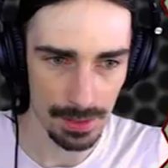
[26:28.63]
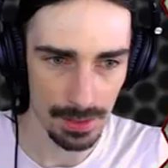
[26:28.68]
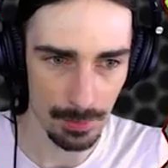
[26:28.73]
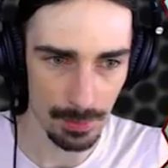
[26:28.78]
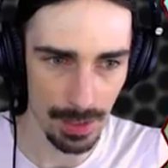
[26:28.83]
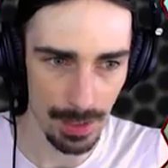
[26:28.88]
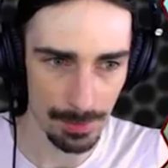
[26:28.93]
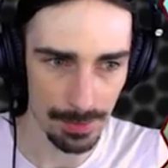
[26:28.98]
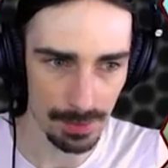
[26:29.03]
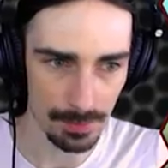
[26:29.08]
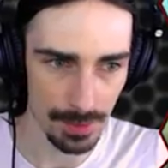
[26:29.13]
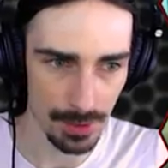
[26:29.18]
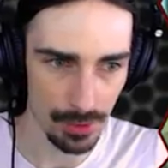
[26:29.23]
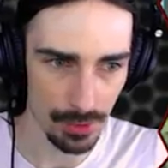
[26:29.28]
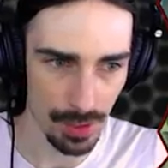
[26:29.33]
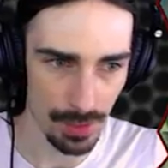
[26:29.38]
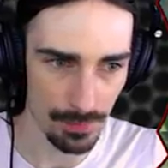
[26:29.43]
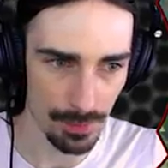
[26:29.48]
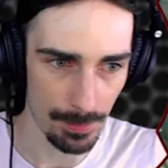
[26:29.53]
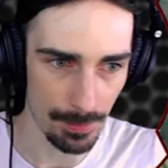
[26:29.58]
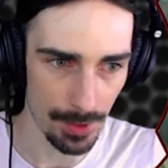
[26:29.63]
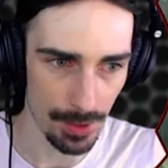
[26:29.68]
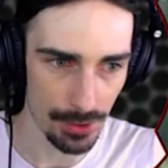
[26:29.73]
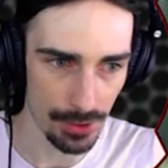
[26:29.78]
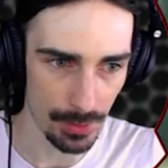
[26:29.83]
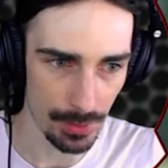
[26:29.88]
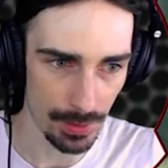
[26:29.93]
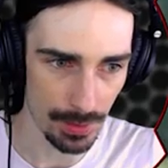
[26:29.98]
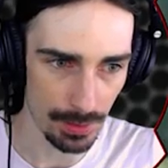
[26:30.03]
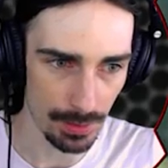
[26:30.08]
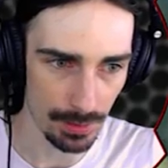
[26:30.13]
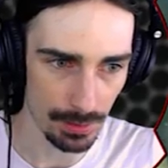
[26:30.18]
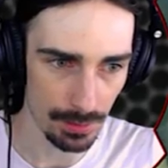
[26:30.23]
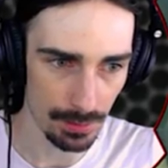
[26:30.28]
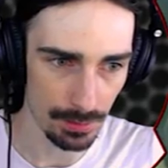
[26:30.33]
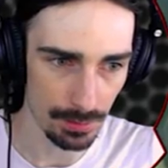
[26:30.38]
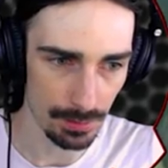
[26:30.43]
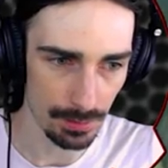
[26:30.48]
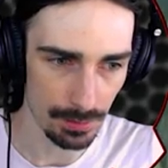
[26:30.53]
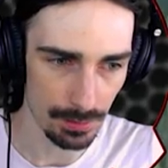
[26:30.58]
let's see what happens if I drive up onto it.
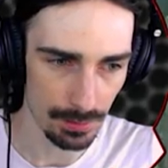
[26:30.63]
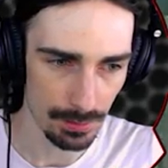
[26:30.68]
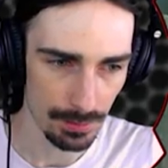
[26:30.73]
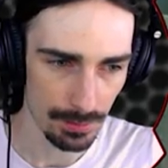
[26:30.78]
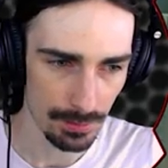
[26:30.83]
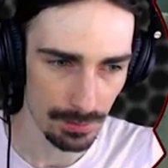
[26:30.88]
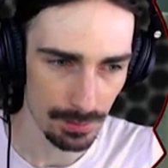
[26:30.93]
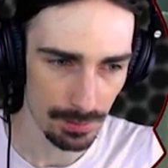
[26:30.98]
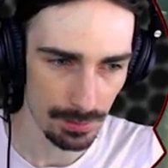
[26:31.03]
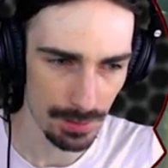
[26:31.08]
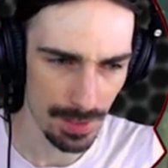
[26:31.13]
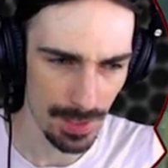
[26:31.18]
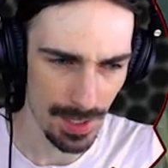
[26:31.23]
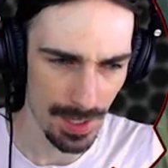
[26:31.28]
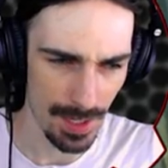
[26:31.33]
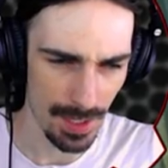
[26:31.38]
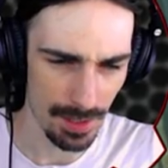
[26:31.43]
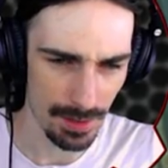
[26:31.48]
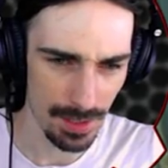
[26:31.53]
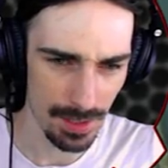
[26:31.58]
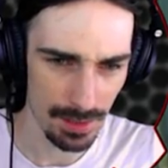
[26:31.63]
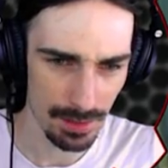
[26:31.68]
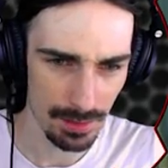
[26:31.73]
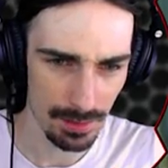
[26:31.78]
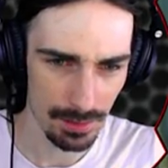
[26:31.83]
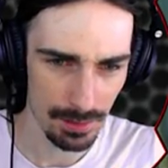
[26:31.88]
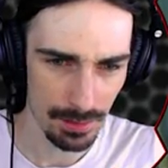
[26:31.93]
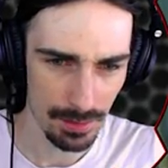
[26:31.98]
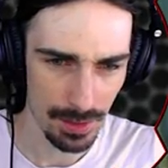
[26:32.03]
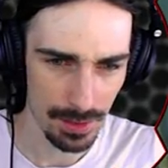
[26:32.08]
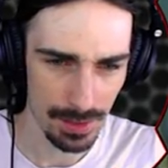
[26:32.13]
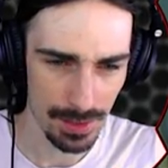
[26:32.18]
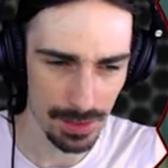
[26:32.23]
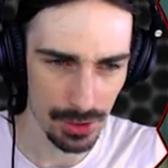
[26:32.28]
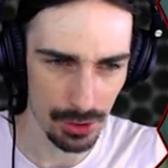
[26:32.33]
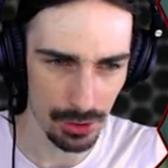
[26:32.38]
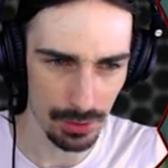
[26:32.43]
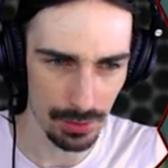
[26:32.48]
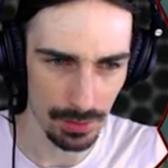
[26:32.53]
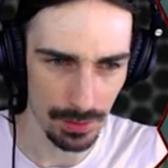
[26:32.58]
Yeah, I think that's
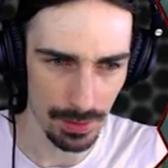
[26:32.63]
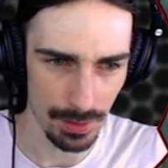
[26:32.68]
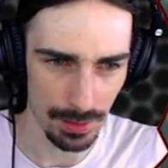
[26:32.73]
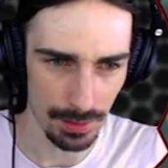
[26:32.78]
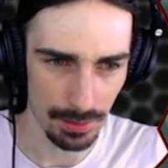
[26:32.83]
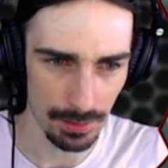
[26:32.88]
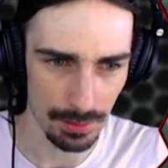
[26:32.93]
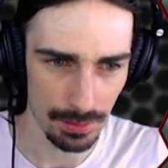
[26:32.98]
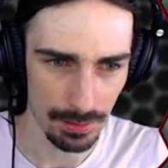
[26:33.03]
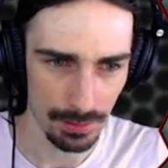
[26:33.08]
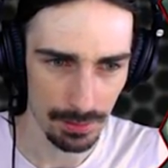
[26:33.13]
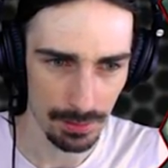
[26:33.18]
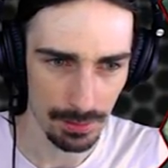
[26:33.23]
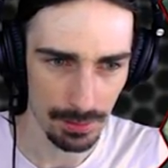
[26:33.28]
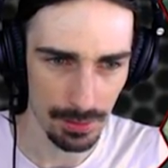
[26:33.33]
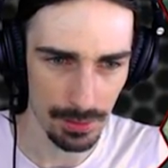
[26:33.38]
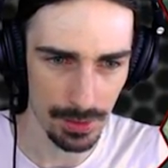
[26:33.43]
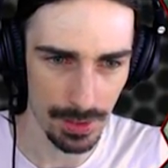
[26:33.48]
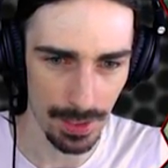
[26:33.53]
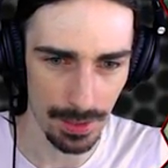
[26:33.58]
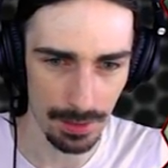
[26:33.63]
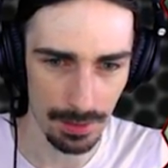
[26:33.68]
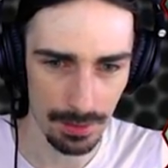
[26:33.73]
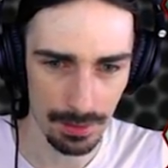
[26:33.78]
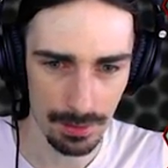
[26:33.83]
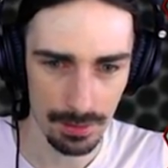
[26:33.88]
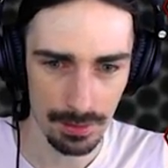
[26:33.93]
a good thing. Okay,